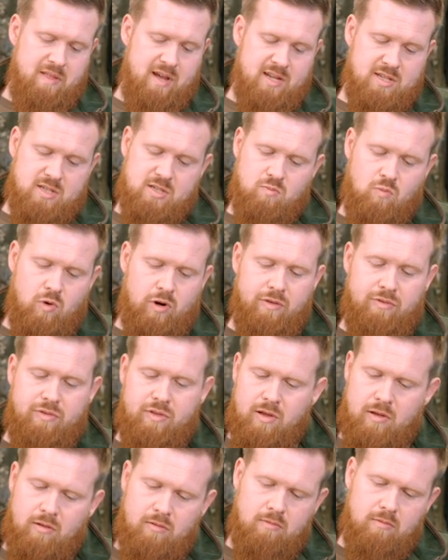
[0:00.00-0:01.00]
that's one of
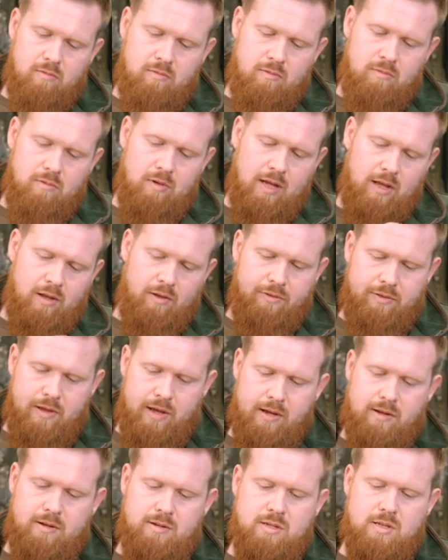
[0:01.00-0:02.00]
the little
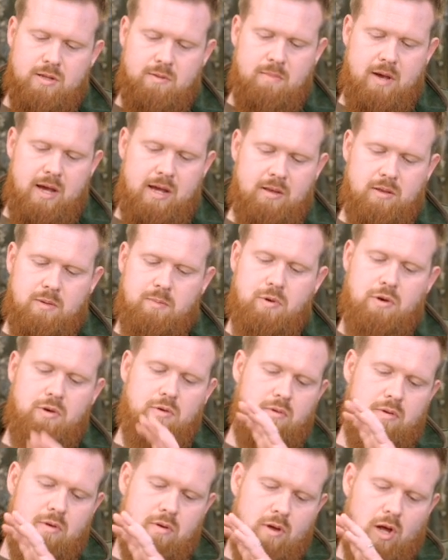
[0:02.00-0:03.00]
things that make the
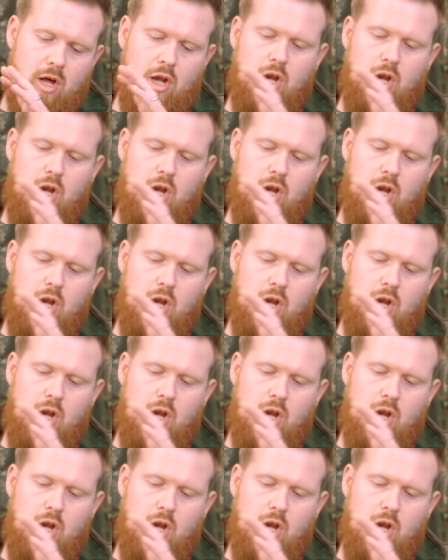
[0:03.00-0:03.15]
boot a